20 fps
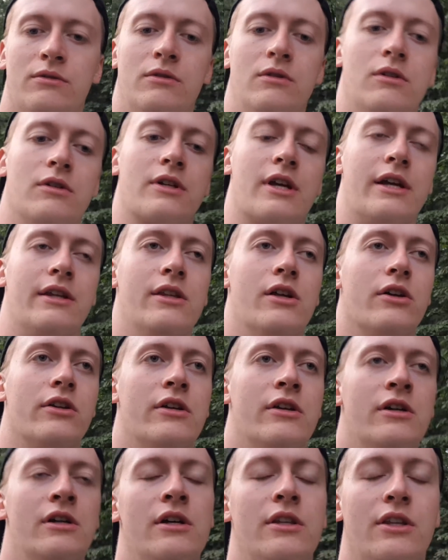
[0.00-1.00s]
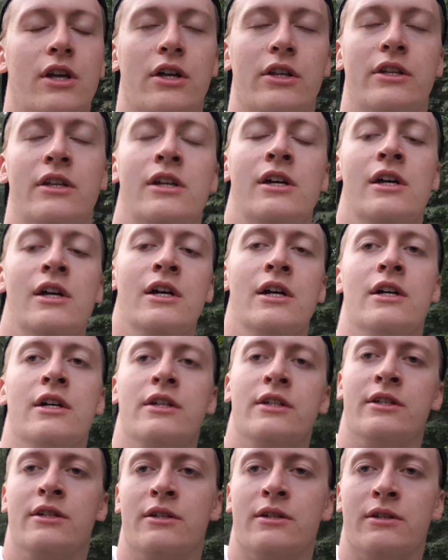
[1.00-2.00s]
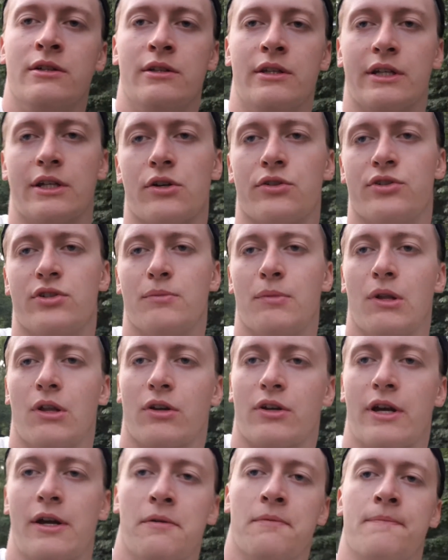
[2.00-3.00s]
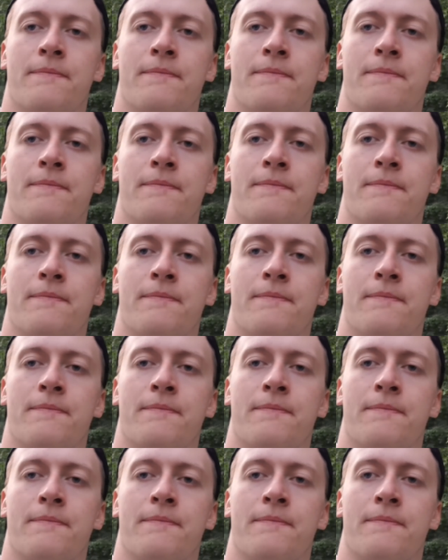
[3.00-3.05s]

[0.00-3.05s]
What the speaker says: Okay, non-negotiable. Okay,